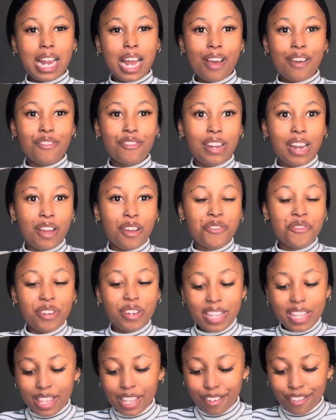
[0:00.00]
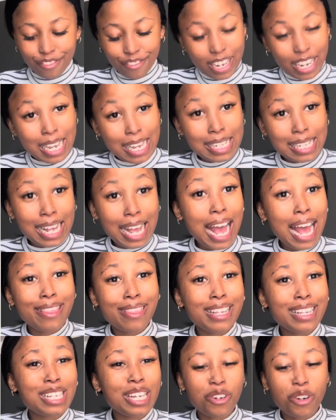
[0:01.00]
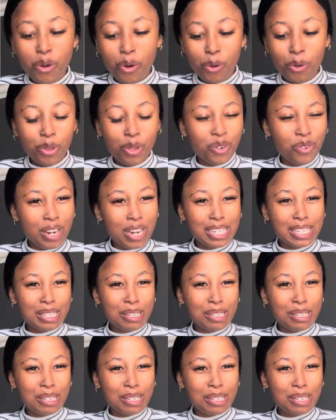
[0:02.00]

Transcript: I have like really thin fingers, and these are not all the rings.